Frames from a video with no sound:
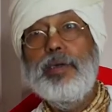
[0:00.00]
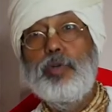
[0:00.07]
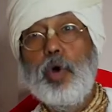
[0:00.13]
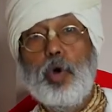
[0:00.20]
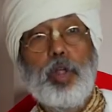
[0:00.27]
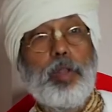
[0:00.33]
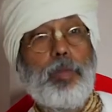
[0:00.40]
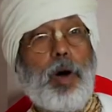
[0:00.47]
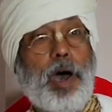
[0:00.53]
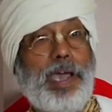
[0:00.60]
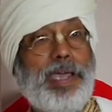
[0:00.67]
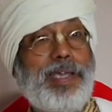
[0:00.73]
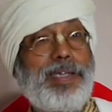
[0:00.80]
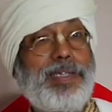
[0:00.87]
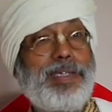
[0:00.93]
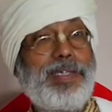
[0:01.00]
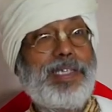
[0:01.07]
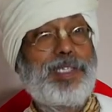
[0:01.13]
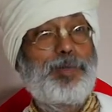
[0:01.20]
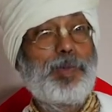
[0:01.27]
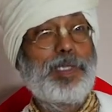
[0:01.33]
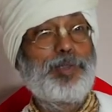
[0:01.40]
Google boy,
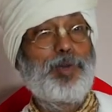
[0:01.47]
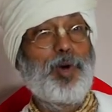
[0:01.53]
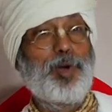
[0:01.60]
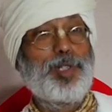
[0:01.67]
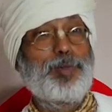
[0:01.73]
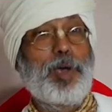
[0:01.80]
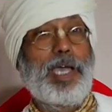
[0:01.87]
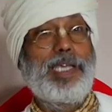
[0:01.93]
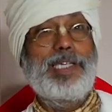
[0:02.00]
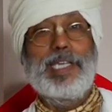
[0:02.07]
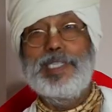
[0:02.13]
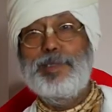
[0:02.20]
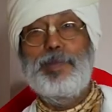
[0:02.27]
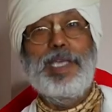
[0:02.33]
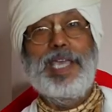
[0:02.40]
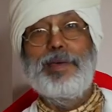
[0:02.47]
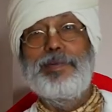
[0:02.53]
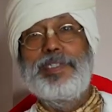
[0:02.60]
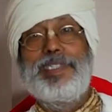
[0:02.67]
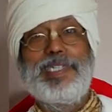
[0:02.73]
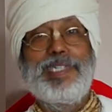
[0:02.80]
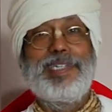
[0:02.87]
speaks. Google boy, he can speak
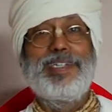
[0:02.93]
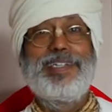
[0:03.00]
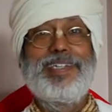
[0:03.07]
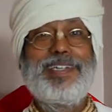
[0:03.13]
everything.